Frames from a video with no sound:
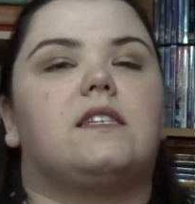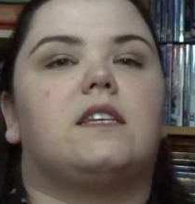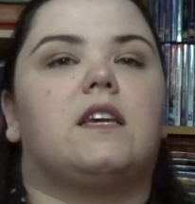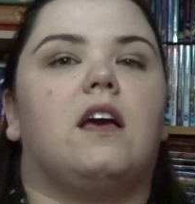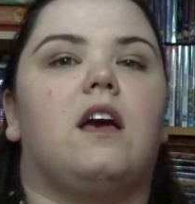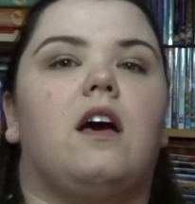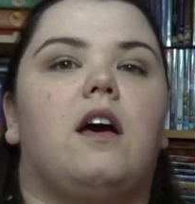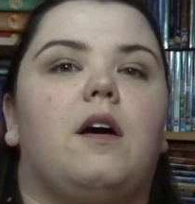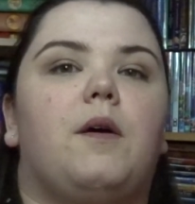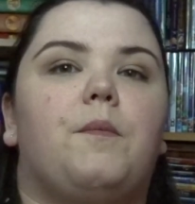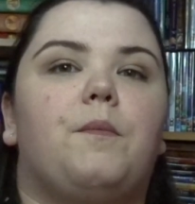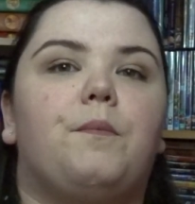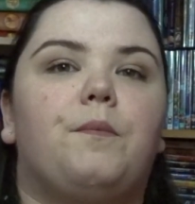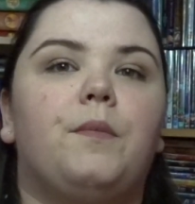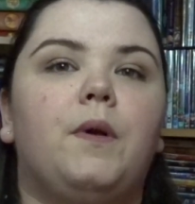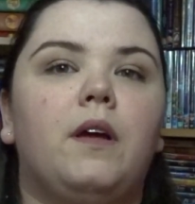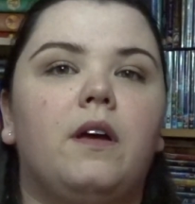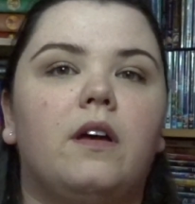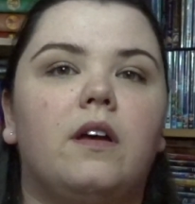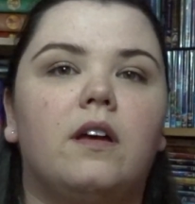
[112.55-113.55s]

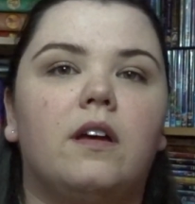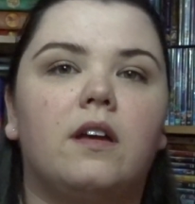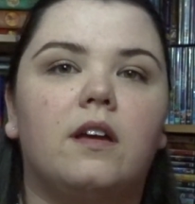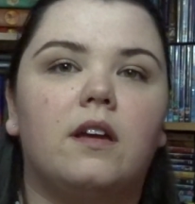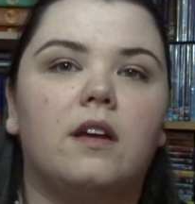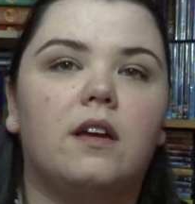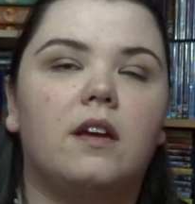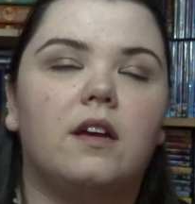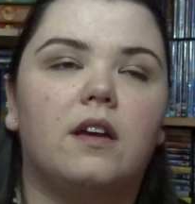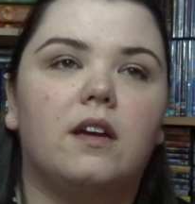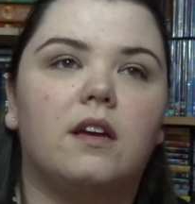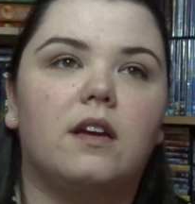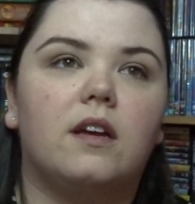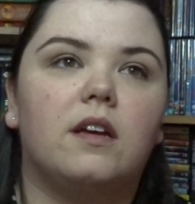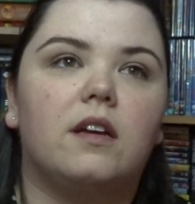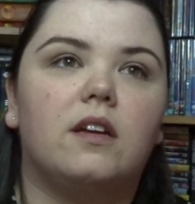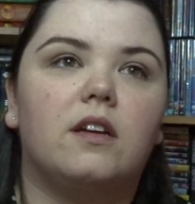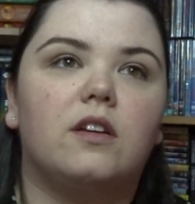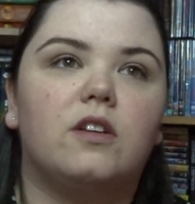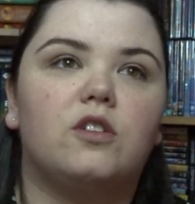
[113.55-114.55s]
come
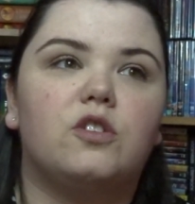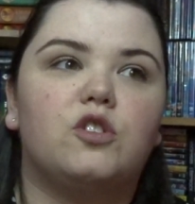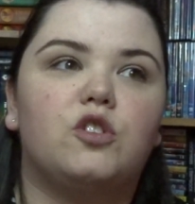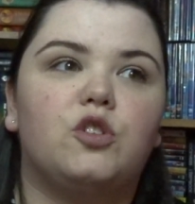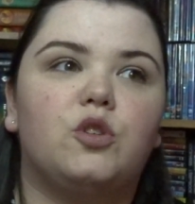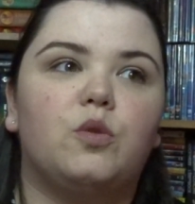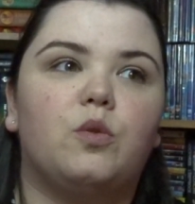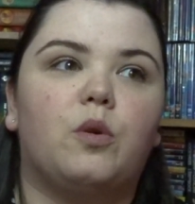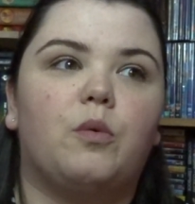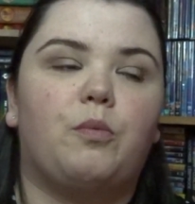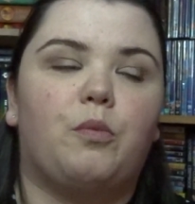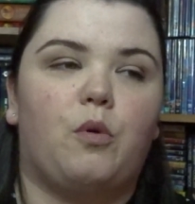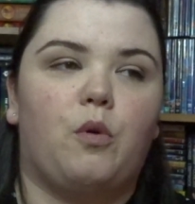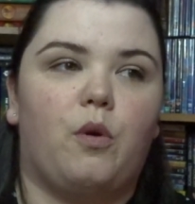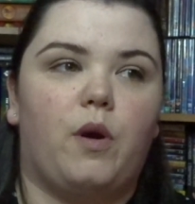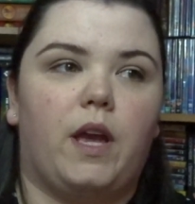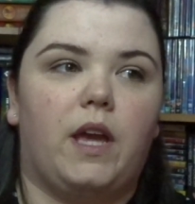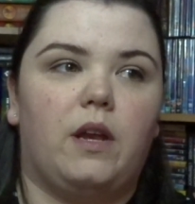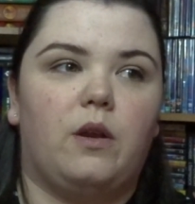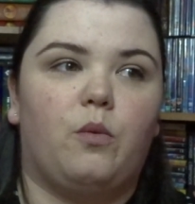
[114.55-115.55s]
to a
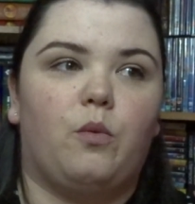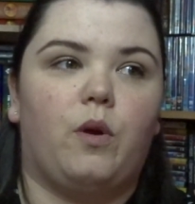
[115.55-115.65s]
point